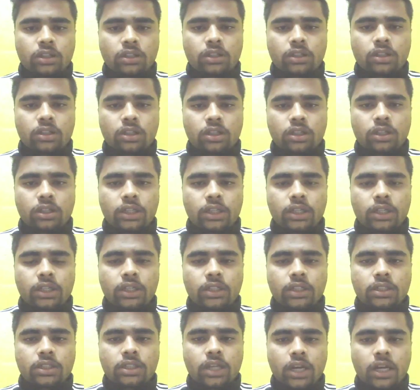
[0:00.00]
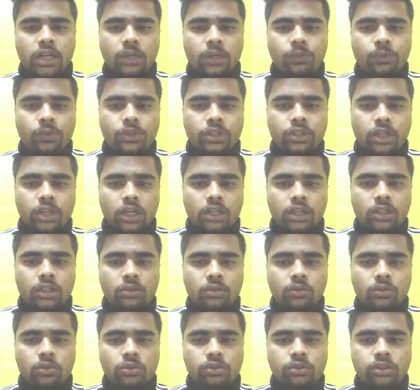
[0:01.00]
The DNA strand which
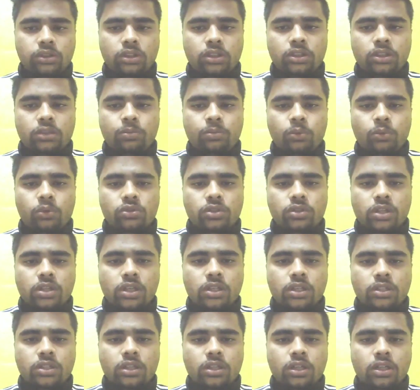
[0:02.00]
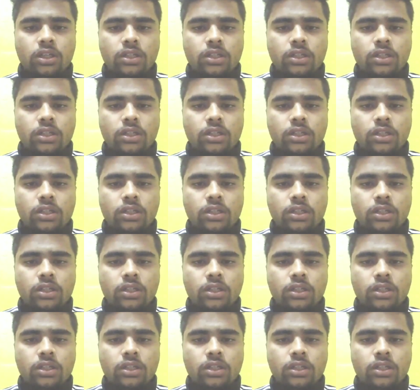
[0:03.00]
undergoes this process